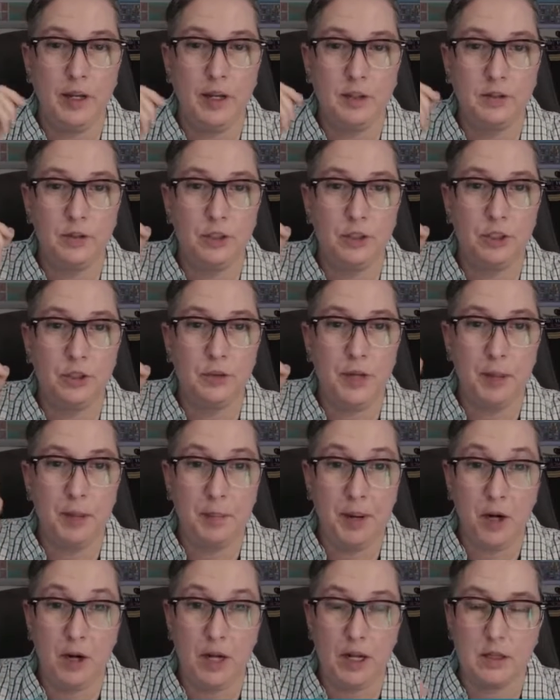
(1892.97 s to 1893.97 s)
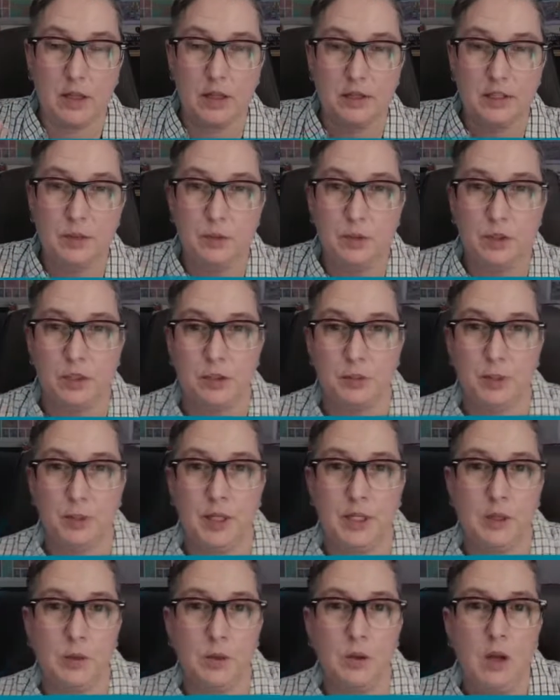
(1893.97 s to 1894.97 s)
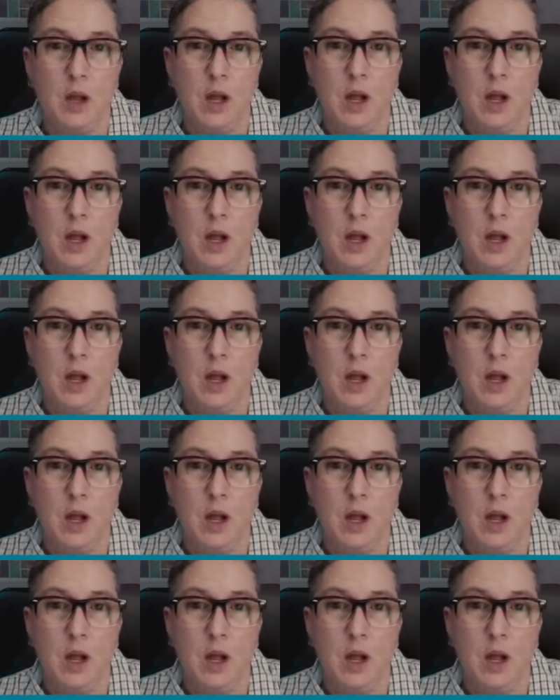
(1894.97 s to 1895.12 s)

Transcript: into a Pear Deck lesson, which is pretty cool.